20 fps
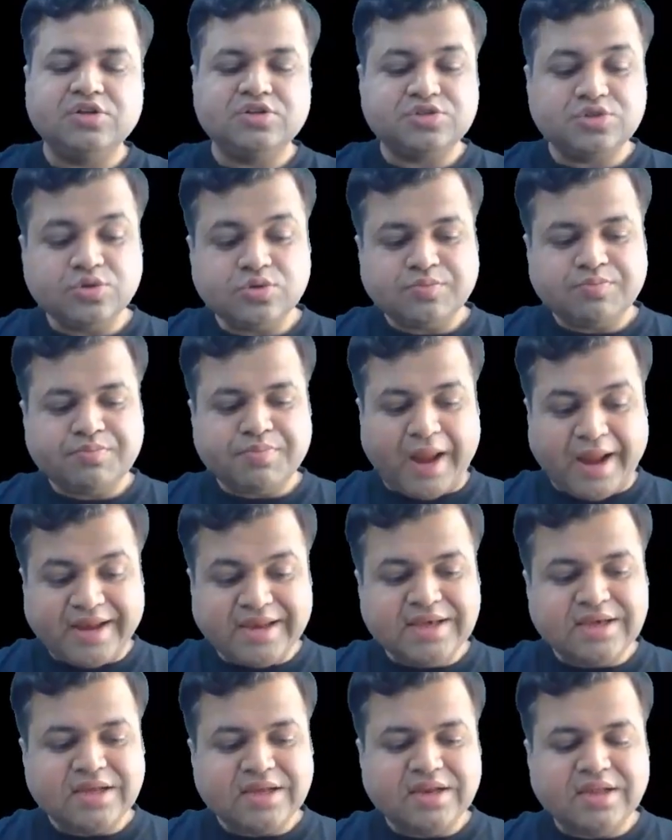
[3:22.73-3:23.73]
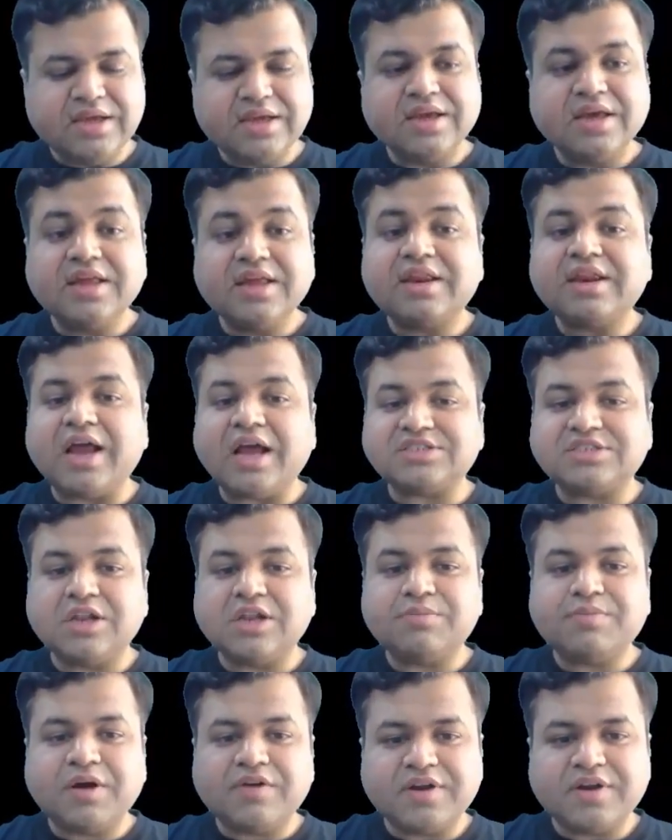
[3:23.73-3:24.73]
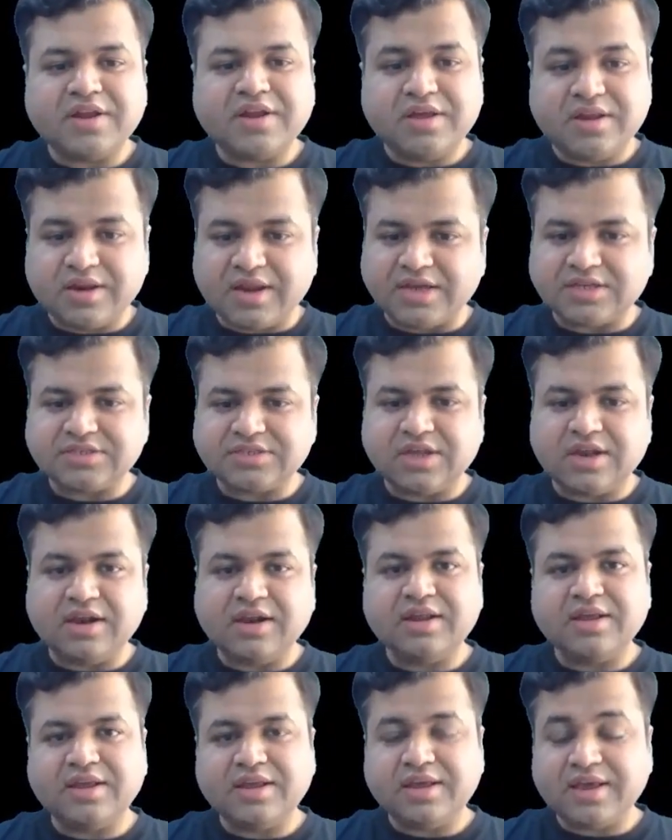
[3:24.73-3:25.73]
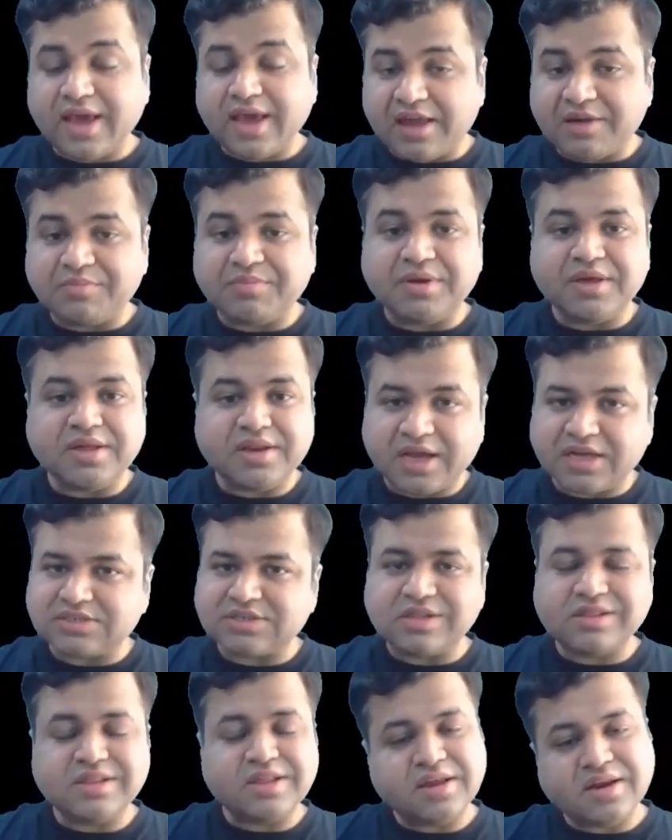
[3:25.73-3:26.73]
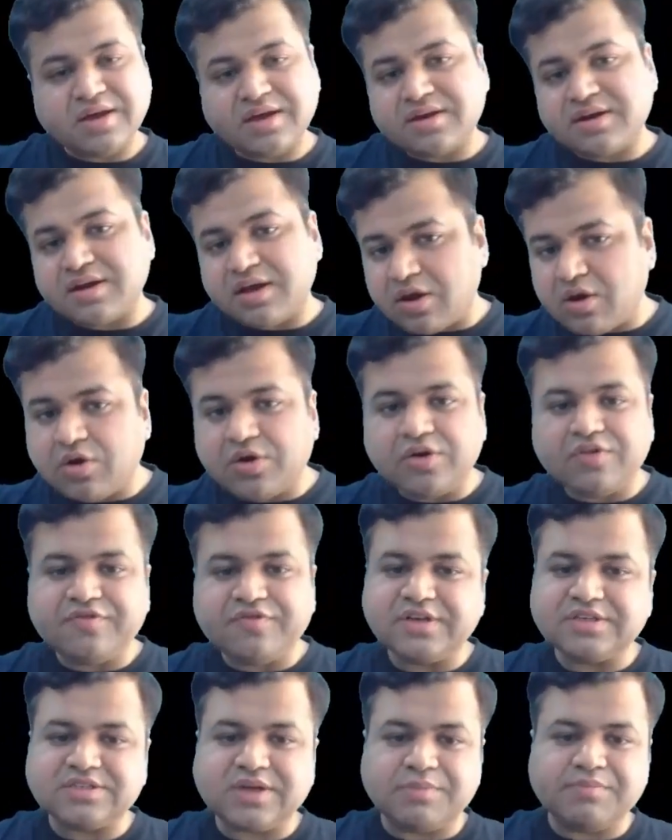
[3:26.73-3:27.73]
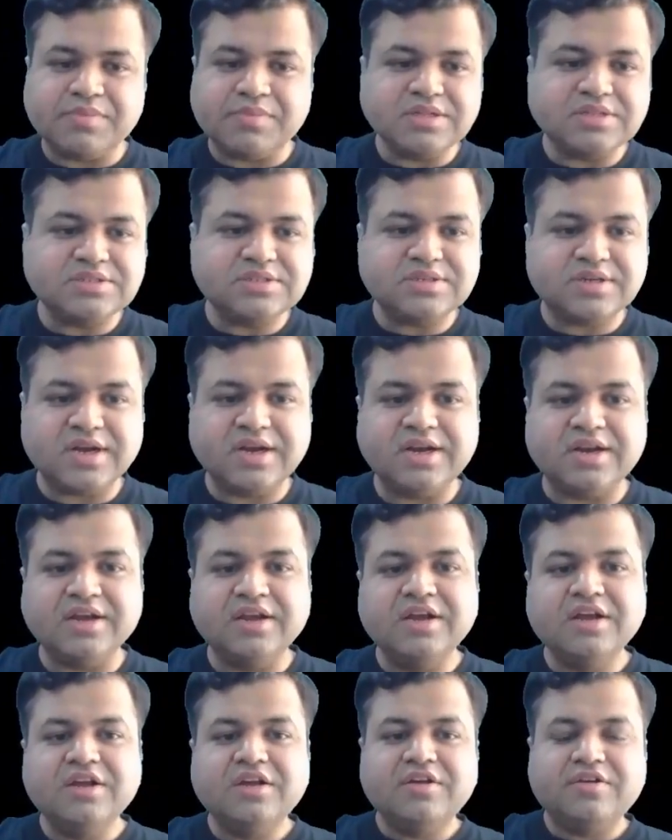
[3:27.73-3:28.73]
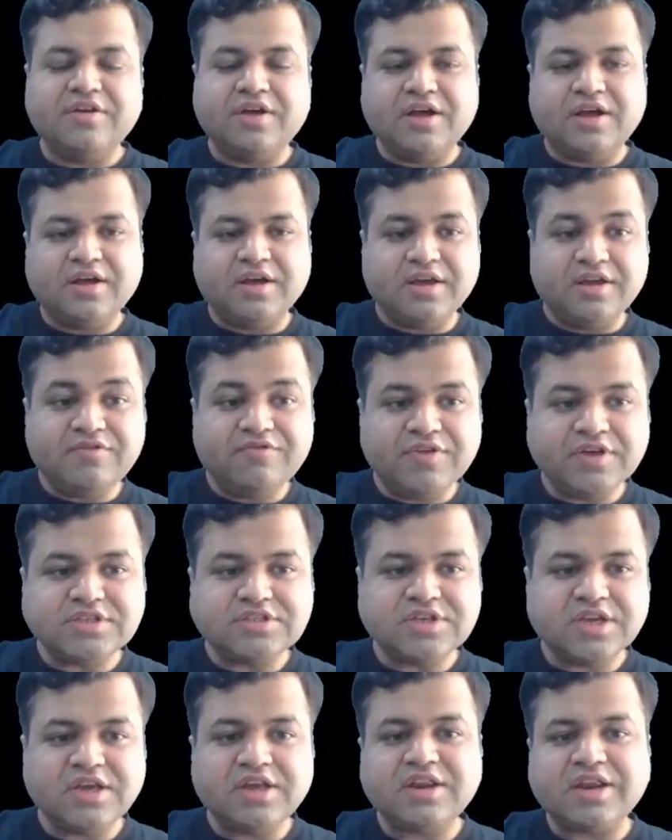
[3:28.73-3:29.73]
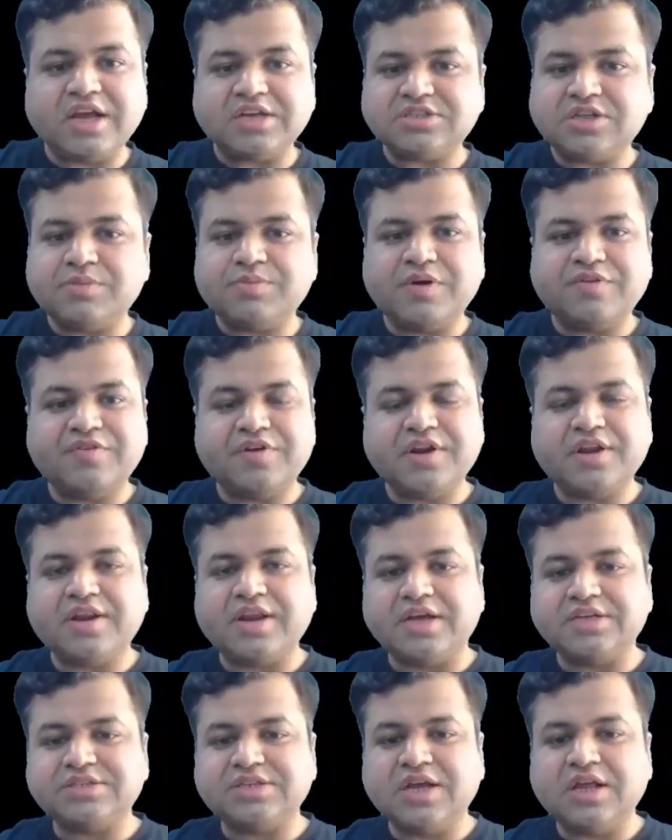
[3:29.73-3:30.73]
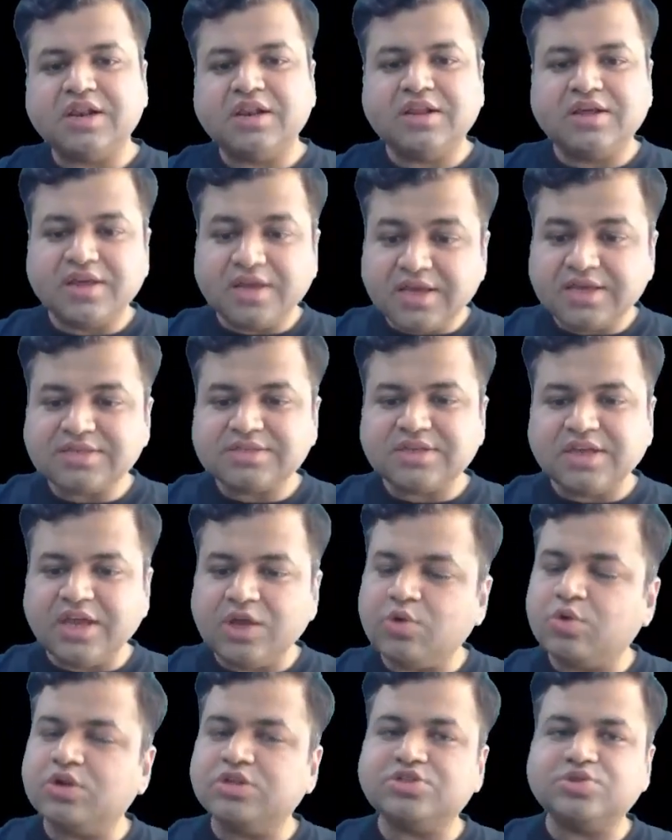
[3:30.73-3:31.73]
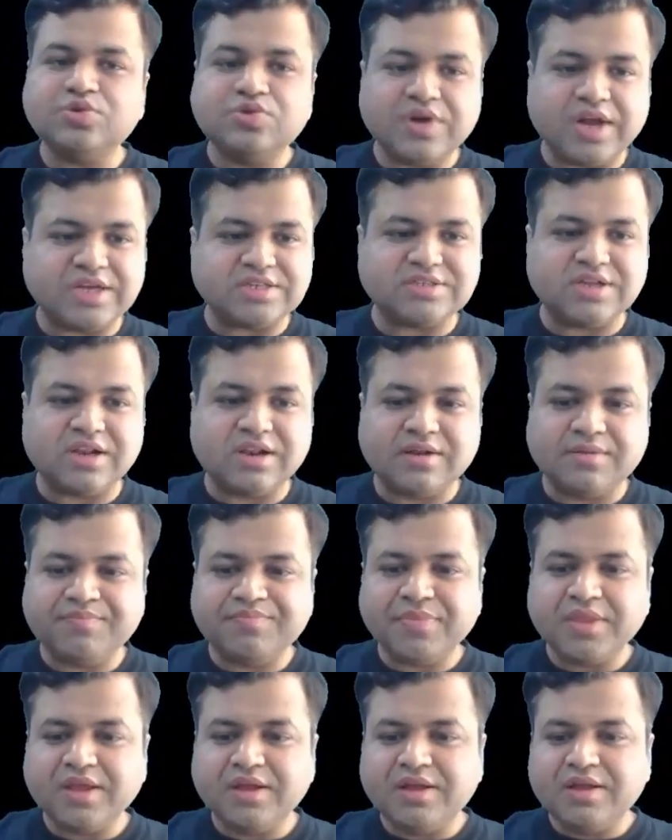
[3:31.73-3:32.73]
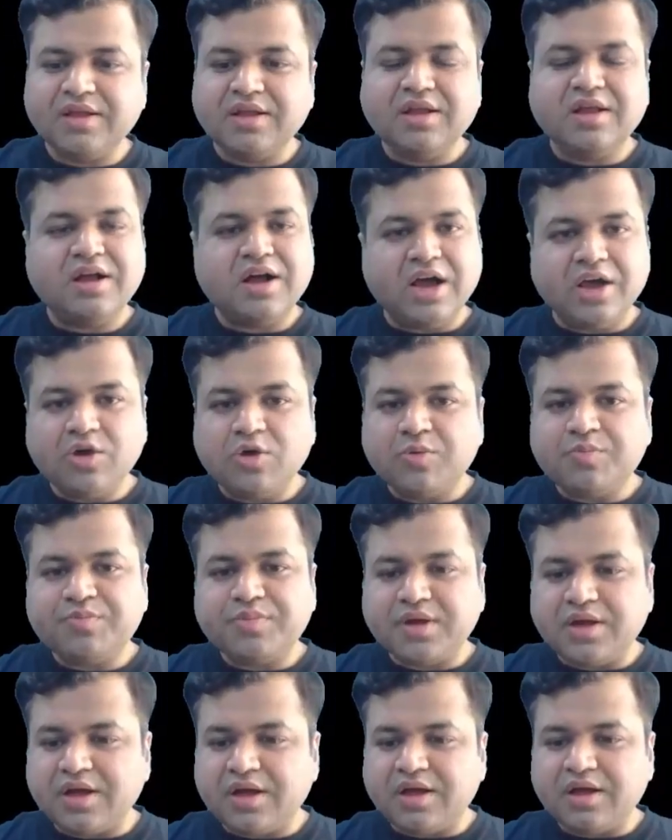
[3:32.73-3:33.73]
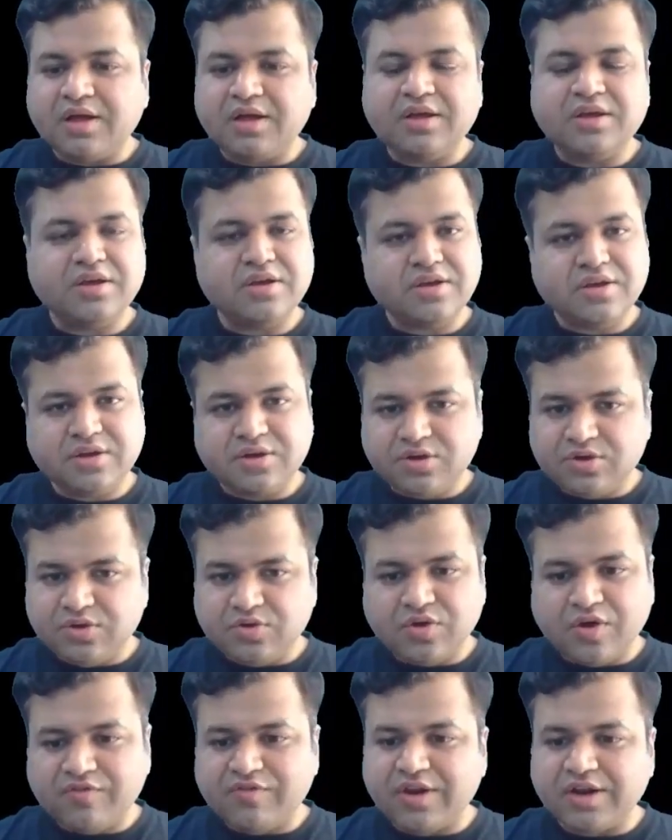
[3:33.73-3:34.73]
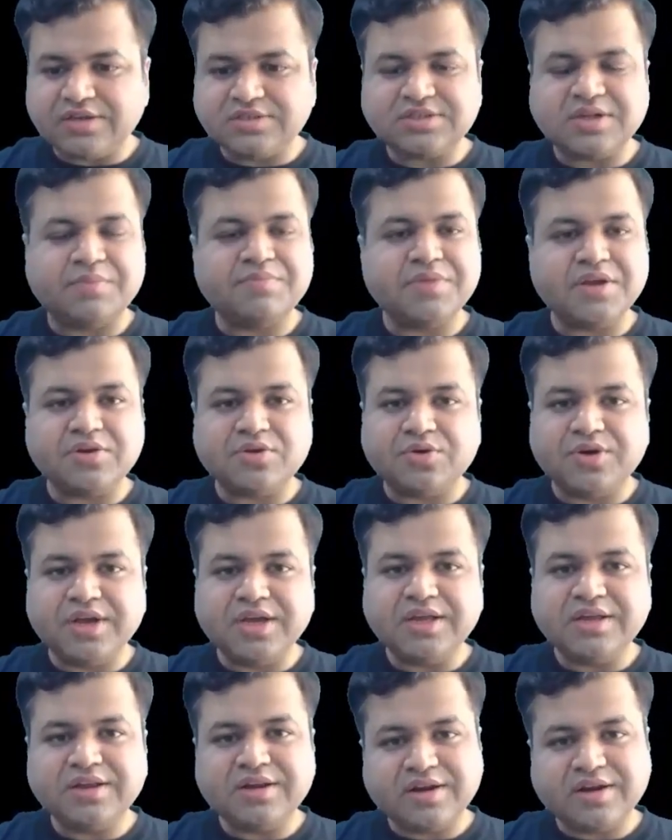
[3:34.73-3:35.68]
So practically irrational power irrational can be rational. There are a lot of examples, right, in which irrational power irrational is equals to rational. I hope you have learned something today.